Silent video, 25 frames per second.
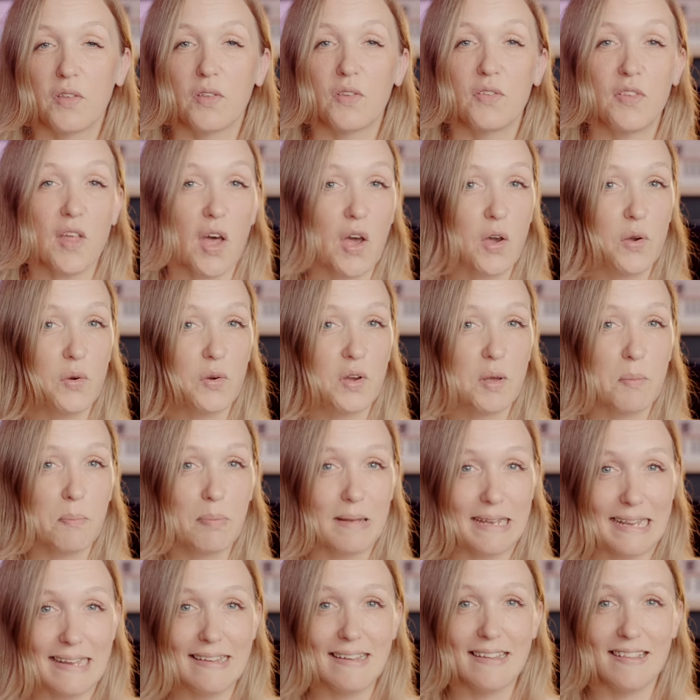So,
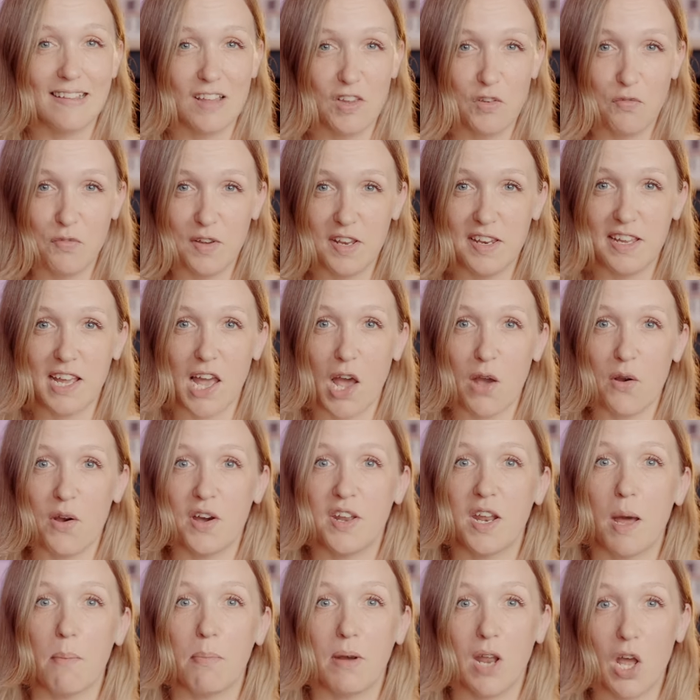completing this video
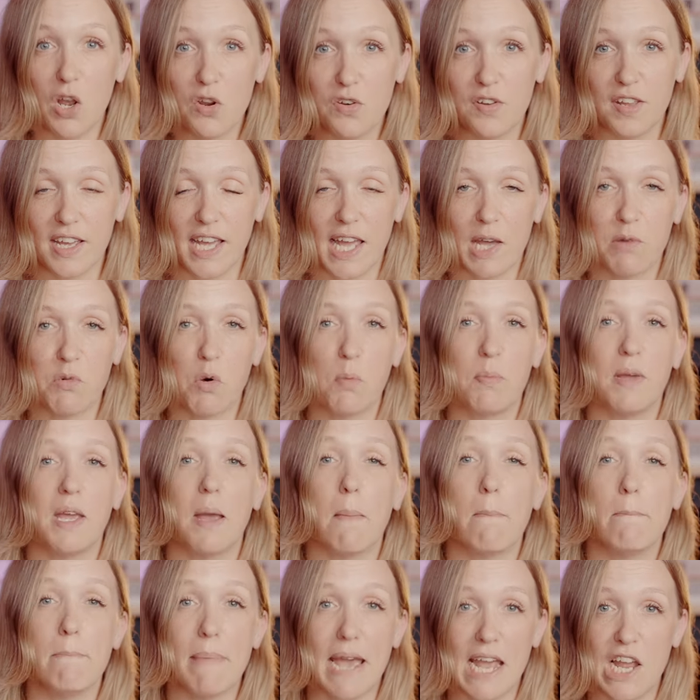and uploading it will be
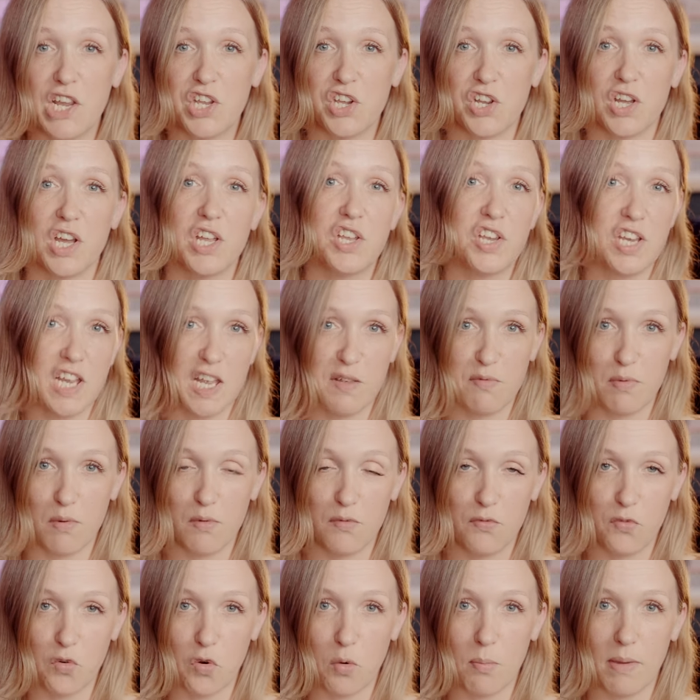a major
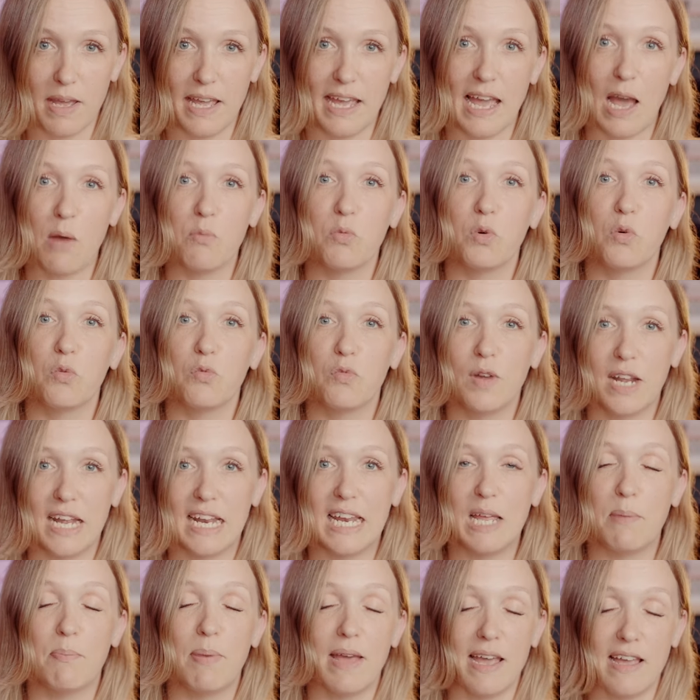achievement for me and will
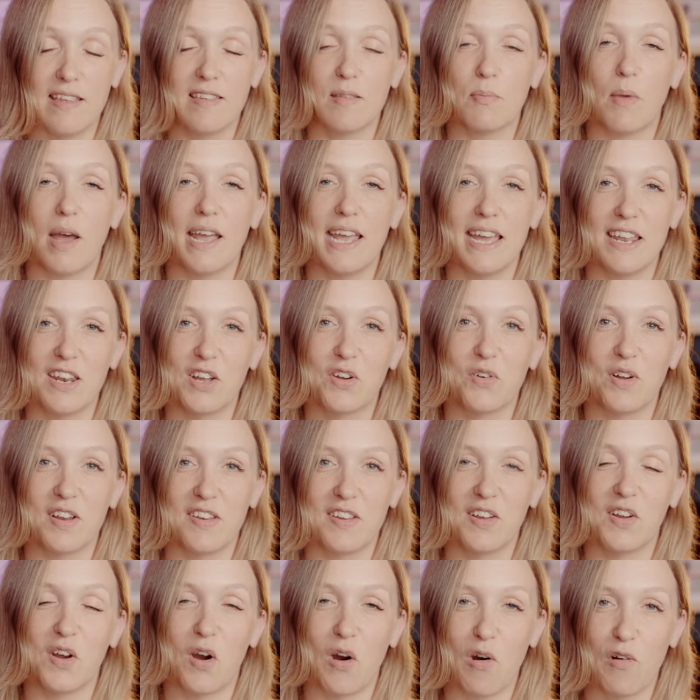really piss my inner
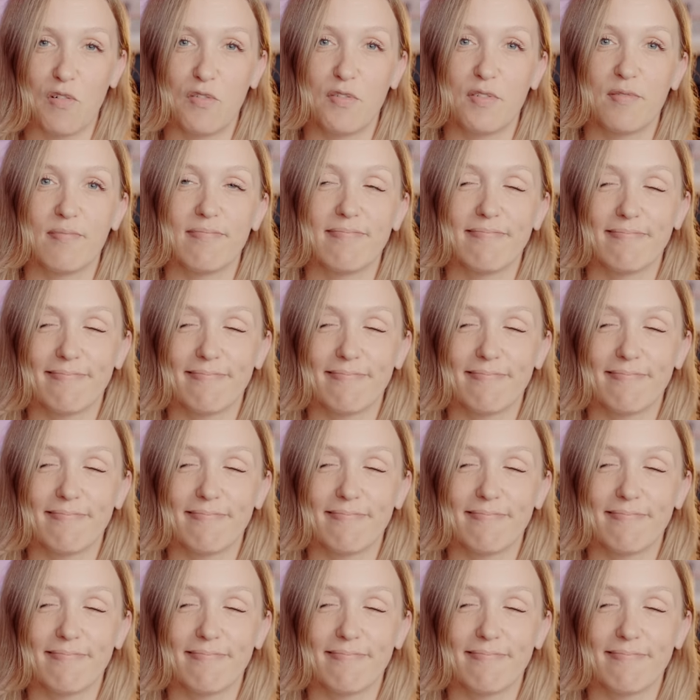critic off.